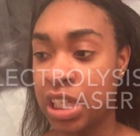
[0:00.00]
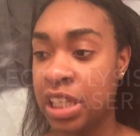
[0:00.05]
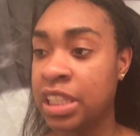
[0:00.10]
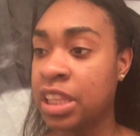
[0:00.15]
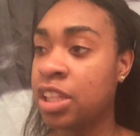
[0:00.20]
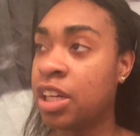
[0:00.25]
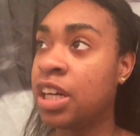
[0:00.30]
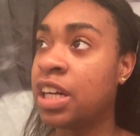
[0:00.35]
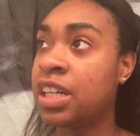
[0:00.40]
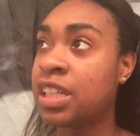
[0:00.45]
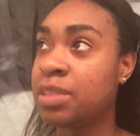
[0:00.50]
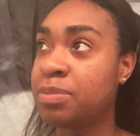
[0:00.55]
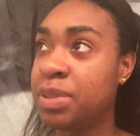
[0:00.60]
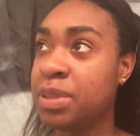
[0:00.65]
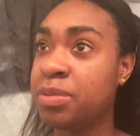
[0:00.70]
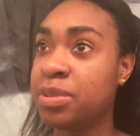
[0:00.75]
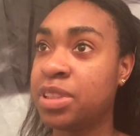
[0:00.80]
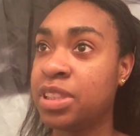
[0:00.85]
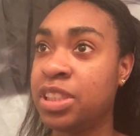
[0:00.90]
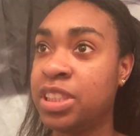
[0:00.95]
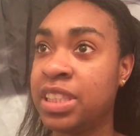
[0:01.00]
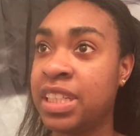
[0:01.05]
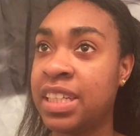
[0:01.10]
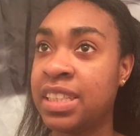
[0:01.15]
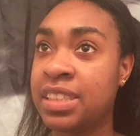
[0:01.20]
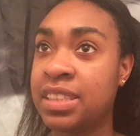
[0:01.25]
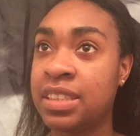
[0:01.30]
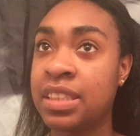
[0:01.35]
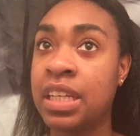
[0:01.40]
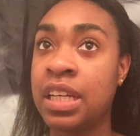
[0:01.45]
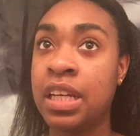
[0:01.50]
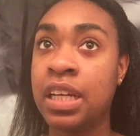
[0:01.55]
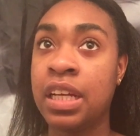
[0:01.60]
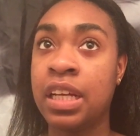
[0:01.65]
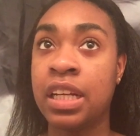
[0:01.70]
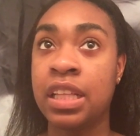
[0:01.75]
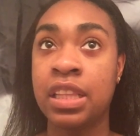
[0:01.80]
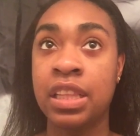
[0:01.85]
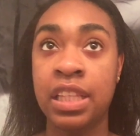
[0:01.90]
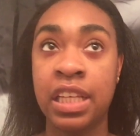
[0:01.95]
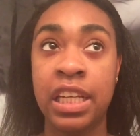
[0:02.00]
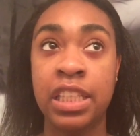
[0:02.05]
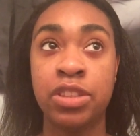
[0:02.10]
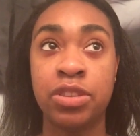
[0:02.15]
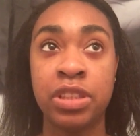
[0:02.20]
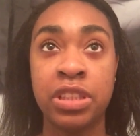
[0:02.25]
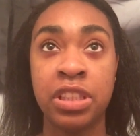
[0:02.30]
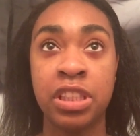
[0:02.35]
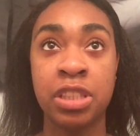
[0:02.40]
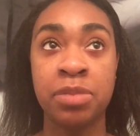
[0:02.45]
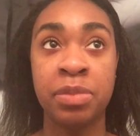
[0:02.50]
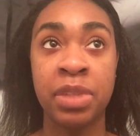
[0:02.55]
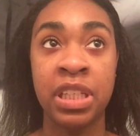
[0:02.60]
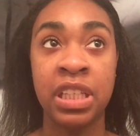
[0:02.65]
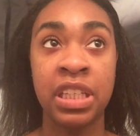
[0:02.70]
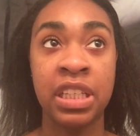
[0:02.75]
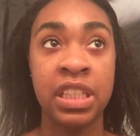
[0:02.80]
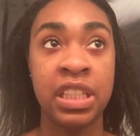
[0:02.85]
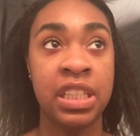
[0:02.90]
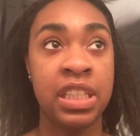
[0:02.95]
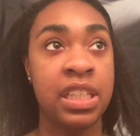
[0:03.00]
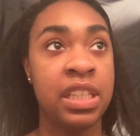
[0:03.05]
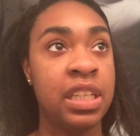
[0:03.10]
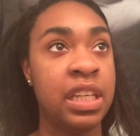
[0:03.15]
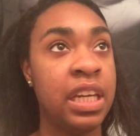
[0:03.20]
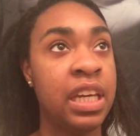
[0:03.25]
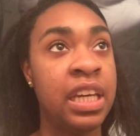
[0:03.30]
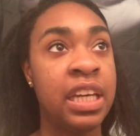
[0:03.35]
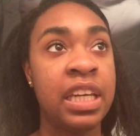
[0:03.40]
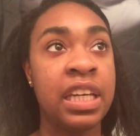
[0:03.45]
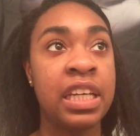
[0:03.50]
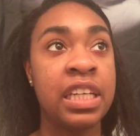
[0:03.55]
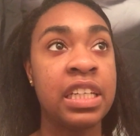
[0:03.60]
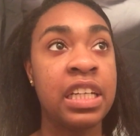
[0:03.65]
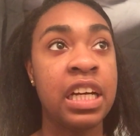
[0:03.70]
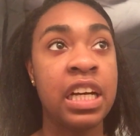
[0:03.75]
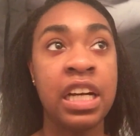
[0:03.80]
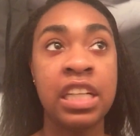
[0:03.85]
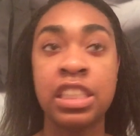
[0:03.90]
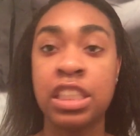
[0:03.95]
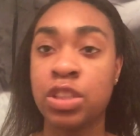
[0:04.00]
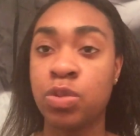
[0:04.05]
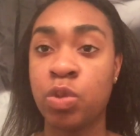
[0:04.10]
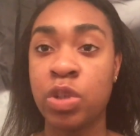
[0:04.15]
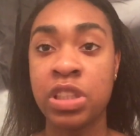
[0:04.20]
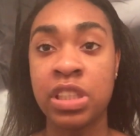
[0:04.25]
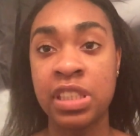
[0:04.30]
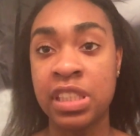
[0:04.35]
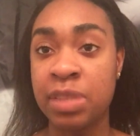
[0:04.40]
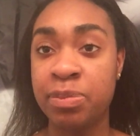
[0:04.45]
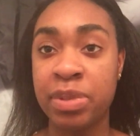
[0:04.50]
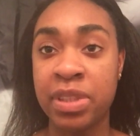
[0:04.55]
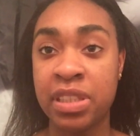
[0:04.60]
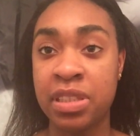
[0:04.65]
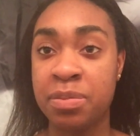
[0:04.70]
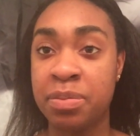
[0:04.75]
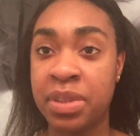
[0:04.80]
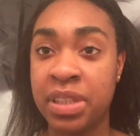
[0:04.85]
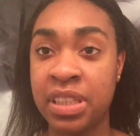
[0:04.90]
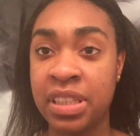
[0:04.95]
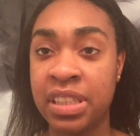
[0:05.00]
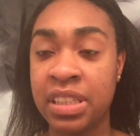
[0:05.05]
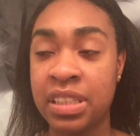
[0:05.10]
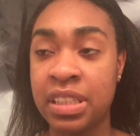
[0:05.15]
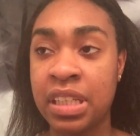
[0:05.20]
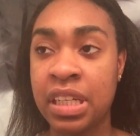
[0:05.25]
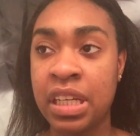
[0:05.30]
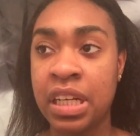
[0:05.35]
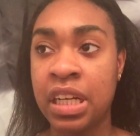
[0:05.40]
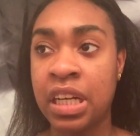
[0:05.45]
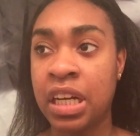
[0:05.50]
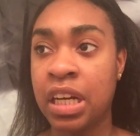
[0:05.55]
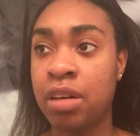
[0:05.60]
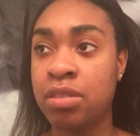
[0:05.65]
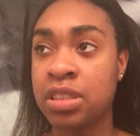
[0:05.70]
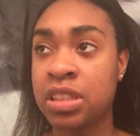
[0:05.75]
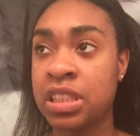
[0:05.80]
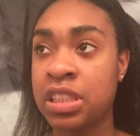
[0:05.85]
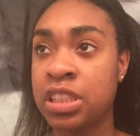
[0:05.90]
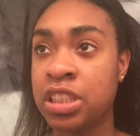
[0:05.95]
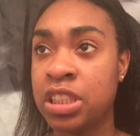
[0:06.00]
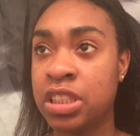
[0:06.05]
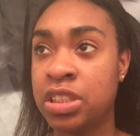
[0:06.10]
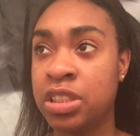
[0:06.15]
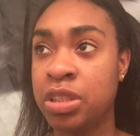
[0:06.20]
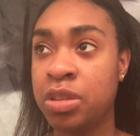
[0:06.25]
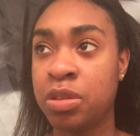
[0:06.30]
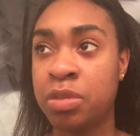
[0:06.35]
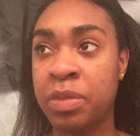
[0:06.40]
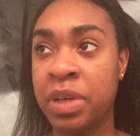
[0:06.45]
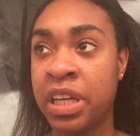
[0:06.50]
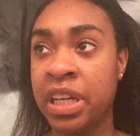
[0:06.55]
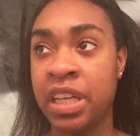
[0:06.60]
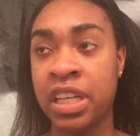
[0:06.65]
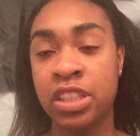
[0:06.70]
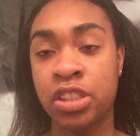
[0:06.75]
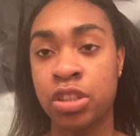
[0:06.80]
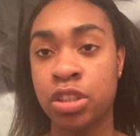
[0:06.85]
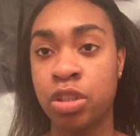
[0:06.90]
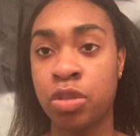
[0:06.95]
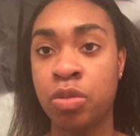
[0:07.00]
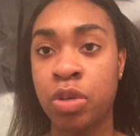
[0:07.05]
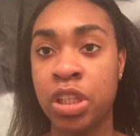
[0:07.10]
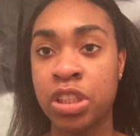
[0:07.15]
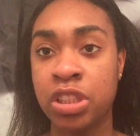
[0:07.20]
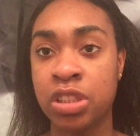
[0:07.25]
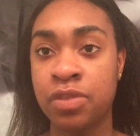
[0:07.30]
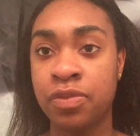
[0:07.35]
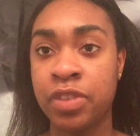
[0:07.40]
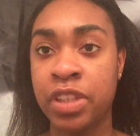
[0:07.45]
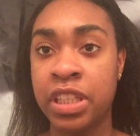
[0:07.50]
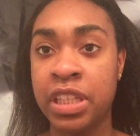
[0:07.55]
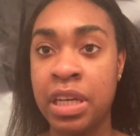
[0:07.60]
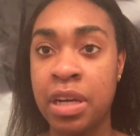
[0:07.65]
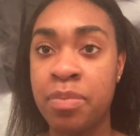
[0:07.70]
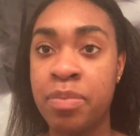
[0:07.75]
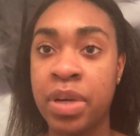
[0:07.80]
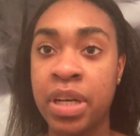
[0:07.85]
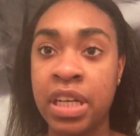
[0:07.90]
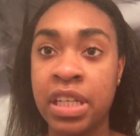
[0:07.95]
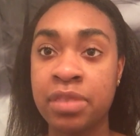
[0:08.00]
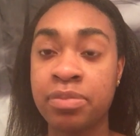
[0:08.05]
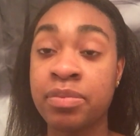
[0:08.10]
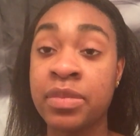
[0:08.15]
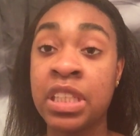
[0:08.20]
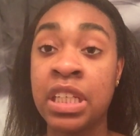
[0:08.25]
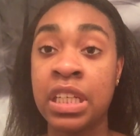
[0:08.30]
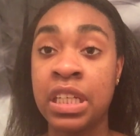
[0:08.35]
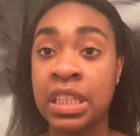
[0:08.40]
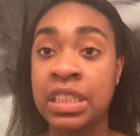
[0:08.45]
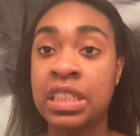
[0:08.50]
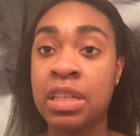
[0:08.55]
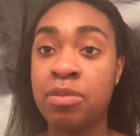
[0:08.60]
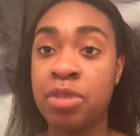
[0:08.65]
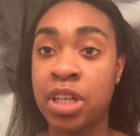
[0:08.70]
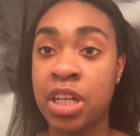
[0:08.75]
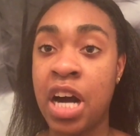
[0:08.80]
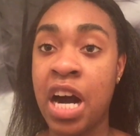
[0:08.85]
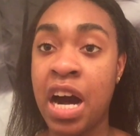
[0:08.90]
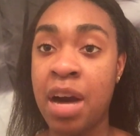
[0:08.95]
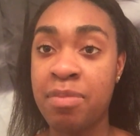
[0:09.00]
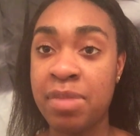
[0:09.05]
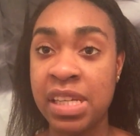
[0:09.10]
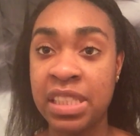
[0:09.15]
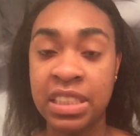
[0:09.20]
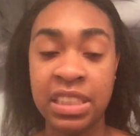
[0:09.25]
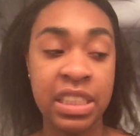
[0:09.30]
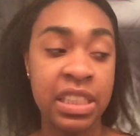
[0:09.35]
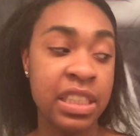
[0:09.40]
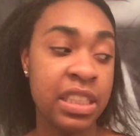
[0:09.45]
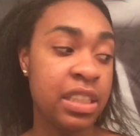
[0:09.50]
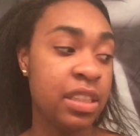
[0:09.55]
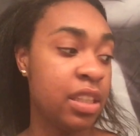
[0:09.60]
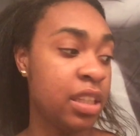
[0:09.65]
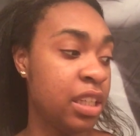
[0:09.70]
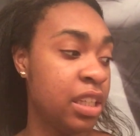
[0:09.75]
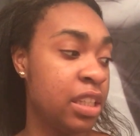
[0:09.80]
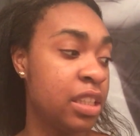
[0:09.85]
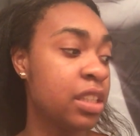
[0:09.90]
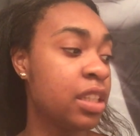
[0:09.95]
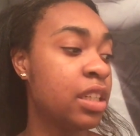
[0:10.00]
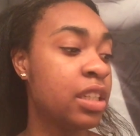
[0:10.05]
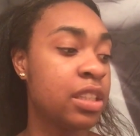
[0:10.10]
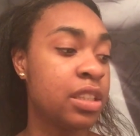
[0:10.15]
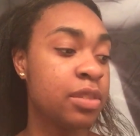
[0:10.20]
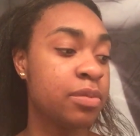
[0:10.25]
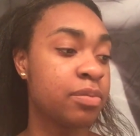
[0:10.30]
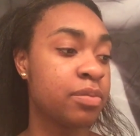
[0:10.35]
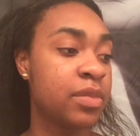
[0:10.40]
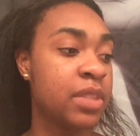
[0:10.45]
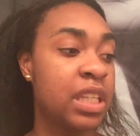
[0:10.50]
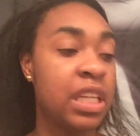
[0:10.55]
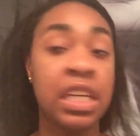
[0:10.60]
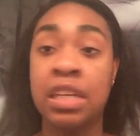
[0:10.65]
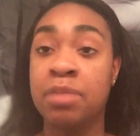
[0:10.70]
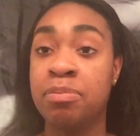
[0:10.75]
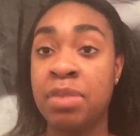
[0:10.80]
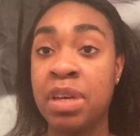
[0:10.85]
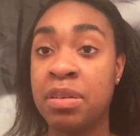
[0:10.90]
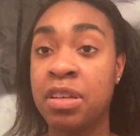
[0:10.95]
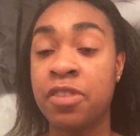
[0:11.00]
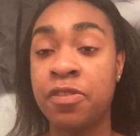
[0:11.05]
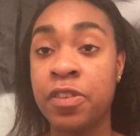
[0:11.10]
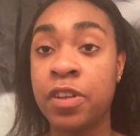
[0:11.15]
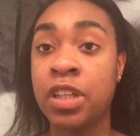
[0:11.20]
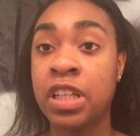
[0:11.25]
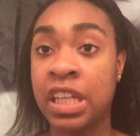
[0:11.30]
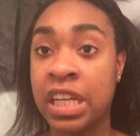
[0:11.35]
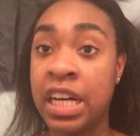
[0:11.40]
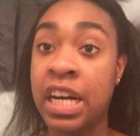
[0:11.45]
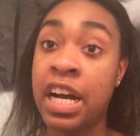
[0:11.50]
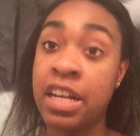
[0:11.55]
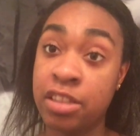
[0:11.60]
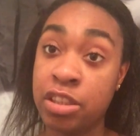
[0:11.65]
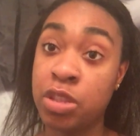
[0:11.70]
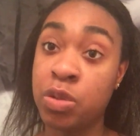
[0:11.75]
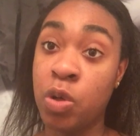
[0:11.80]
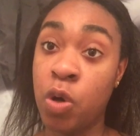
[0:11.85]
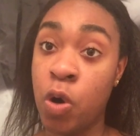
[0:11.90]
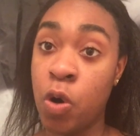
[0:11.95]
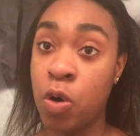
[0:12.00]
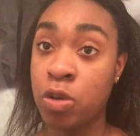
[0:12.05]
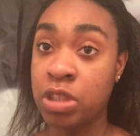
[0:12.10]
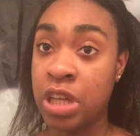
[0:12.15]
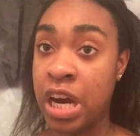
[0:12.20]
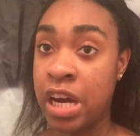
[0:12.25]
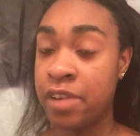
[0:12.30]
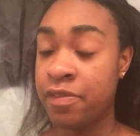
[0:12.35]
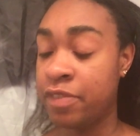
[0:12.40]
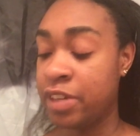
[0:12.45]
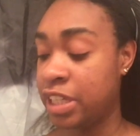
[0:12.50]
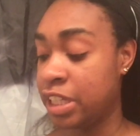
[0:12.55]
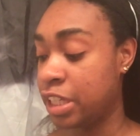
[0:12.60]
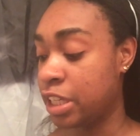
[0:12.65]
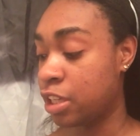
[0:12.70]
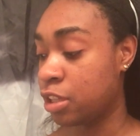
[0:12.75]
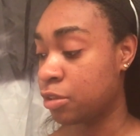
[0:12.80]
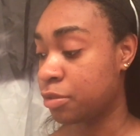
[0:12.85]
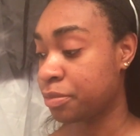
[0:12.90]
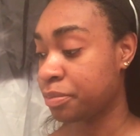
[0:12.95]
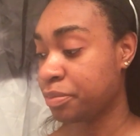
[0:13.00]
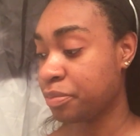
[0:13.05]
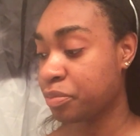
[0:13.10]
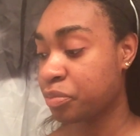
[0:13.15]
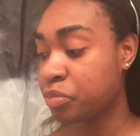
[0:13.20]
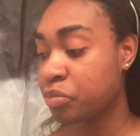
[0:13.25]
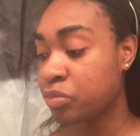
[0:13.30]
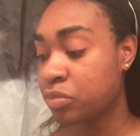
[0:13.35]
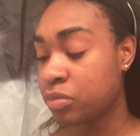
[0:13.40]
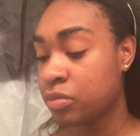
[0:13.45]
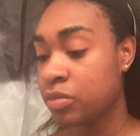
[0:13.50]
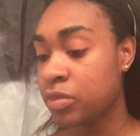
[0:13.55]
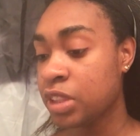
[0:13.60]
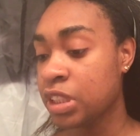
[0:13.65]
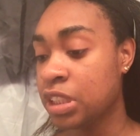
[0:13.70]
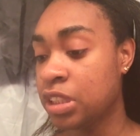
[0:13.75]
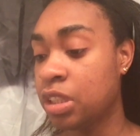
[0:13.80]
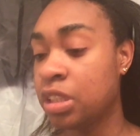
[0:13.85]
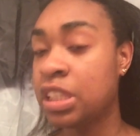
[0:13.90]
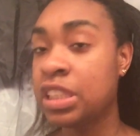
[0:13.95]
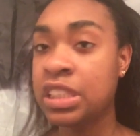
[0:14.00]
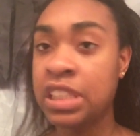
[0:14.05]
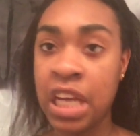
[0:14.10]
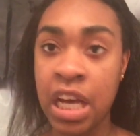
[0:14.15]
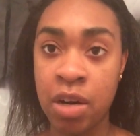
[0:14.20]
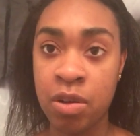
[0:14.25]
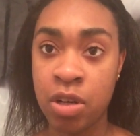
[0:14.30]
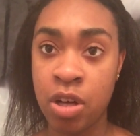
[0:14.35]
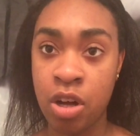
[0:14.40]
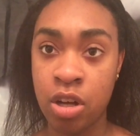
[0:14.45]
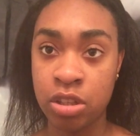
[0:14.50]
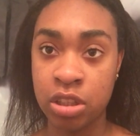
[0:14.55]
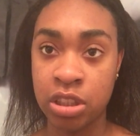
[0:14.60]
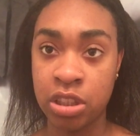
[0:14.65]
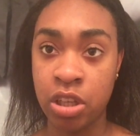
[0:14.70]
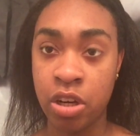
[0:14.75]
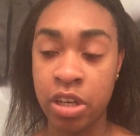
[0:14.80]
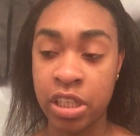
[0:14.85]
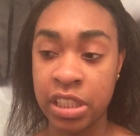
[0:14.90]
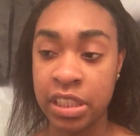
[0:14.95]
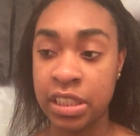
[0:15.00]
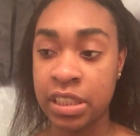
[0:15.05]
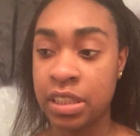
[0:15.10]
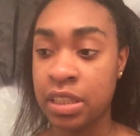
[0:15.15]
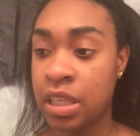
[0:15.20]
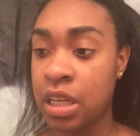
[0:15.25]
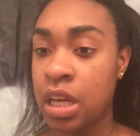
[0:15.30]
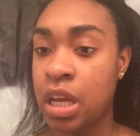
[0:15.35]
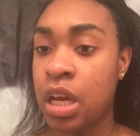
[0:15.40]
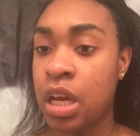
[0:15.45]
A lot of people suggest lasering to me, and I just want to nip it in the bud. I was going to just do my answering a question video, but someone commented and made me feel like I had to do a whole entire video. So this is how it all started.